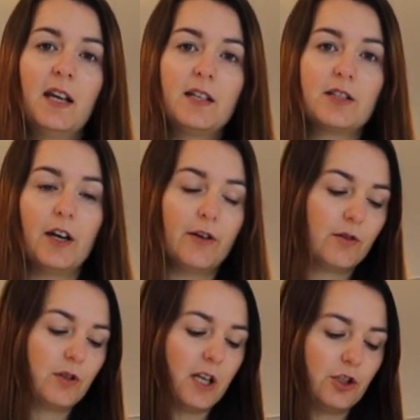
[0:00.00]
So
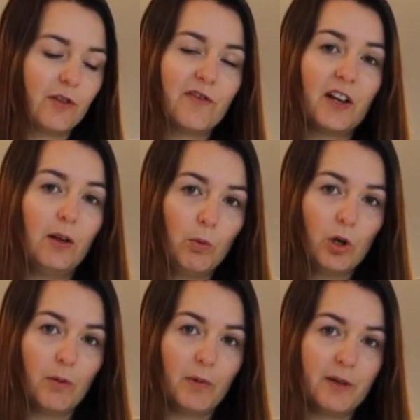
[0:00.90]
it should feel
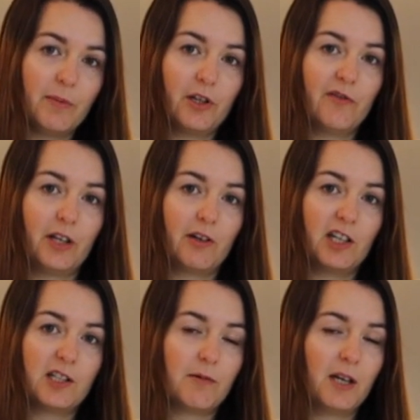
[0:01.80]
warm when you put your finger
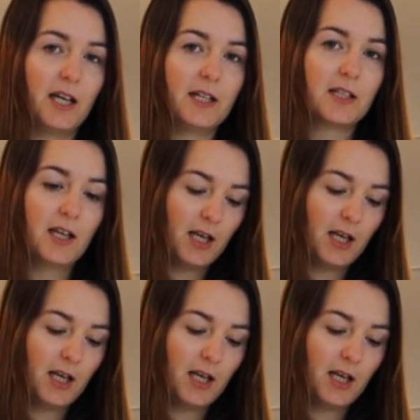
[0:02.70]
into it.